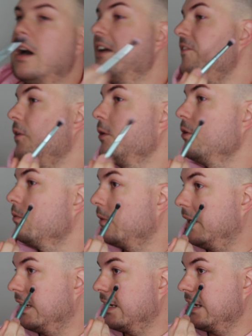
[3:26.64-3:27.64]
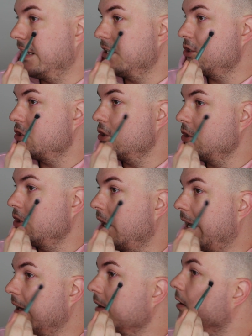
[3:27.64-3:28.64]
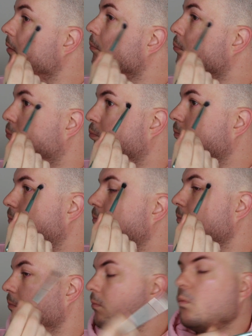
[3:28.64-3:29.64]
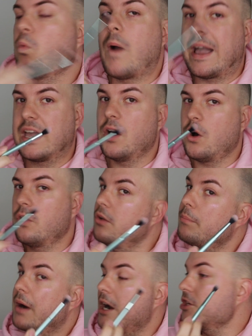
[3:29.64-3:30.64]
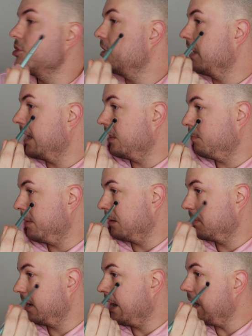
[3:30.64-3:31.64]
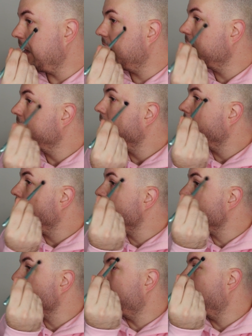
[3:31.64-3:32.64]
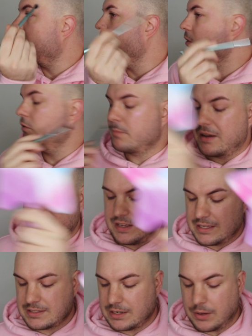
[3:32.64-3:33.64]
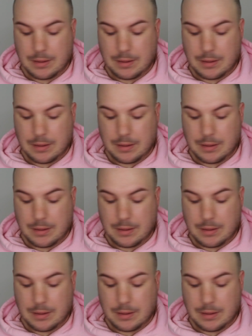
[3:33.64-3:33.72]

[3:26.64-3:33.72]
I feel you really need to like whack it on the brush to get the pigment out, which is why I go with my fingers anyway.